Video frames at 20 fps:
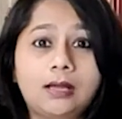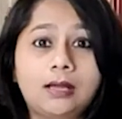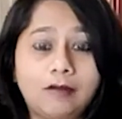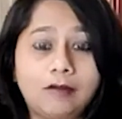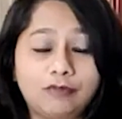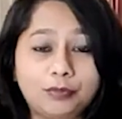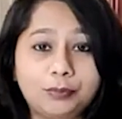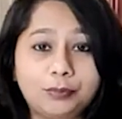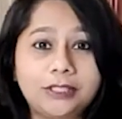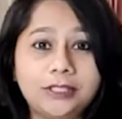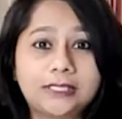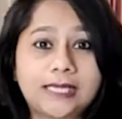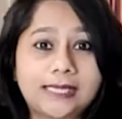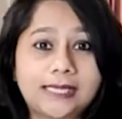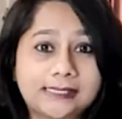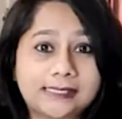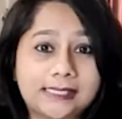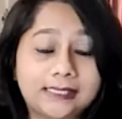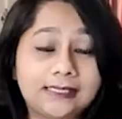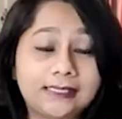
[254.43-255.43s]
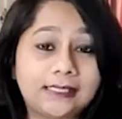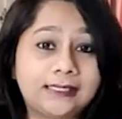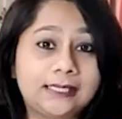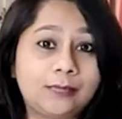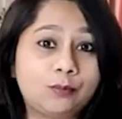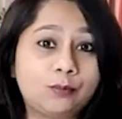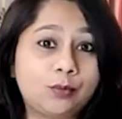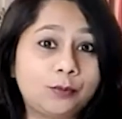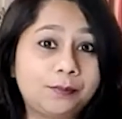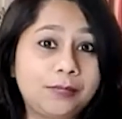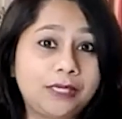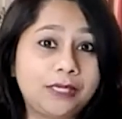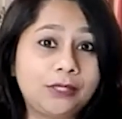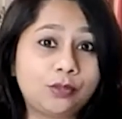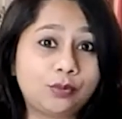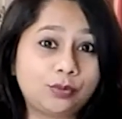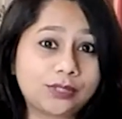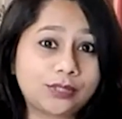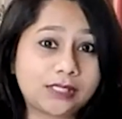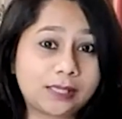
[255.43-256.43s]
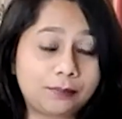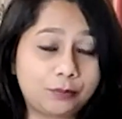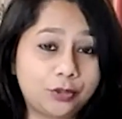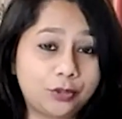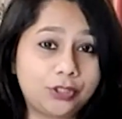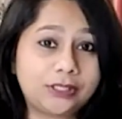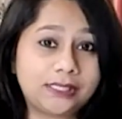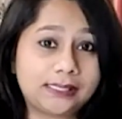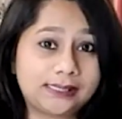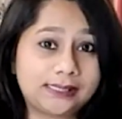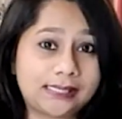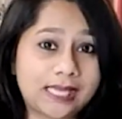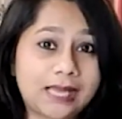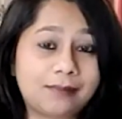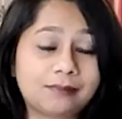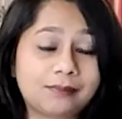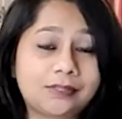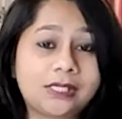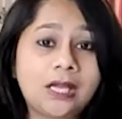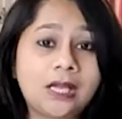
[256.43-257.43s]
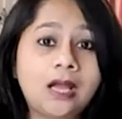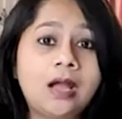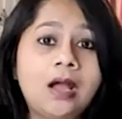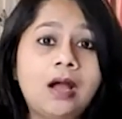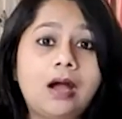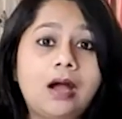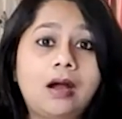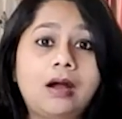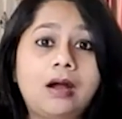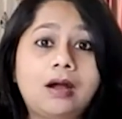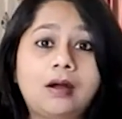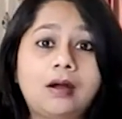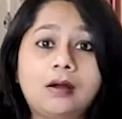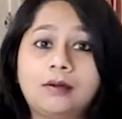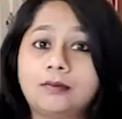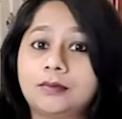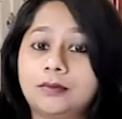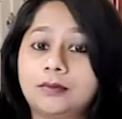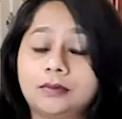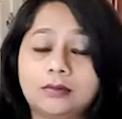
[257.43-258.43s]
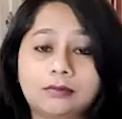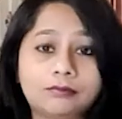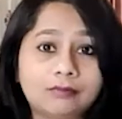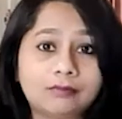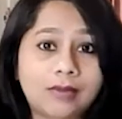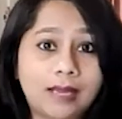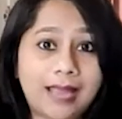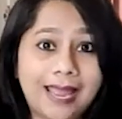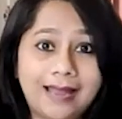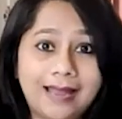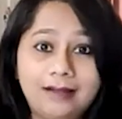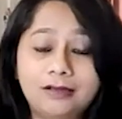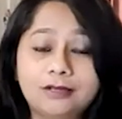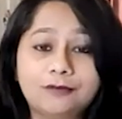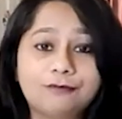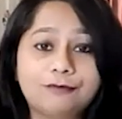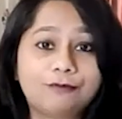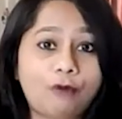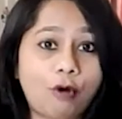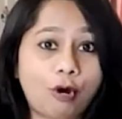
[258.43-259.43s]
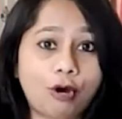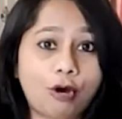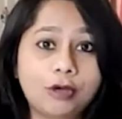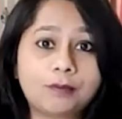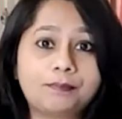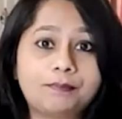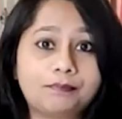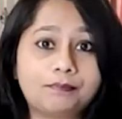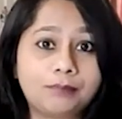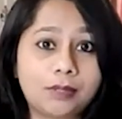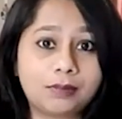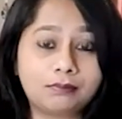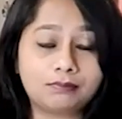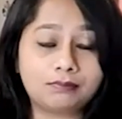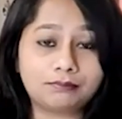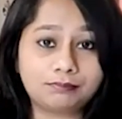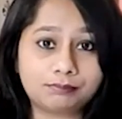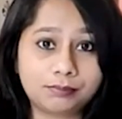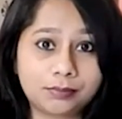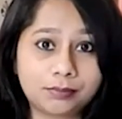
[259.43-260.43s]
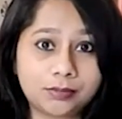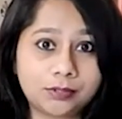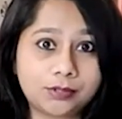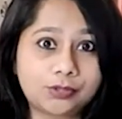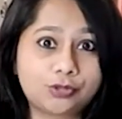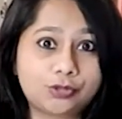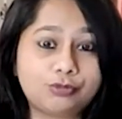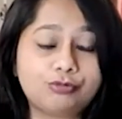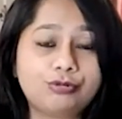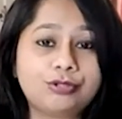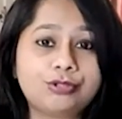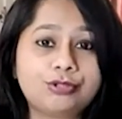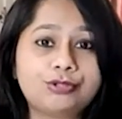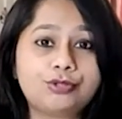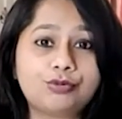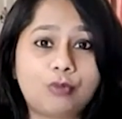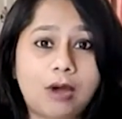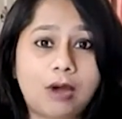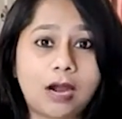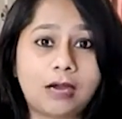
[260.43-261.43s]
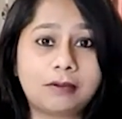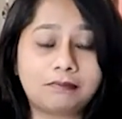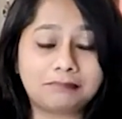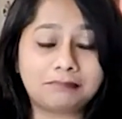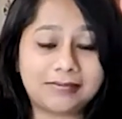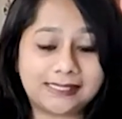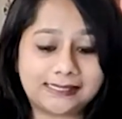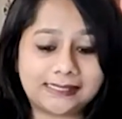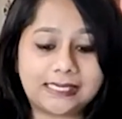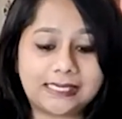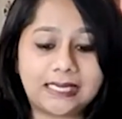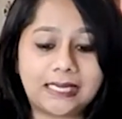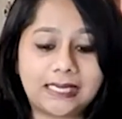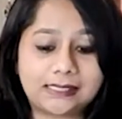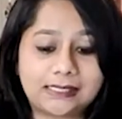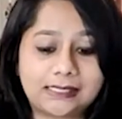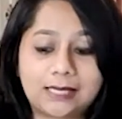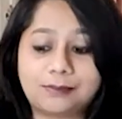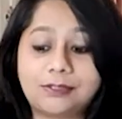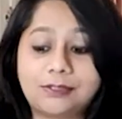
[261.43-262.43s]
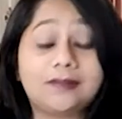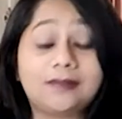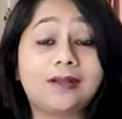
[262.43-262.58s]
government had said that there would be no separate exams held for students who are missing exams.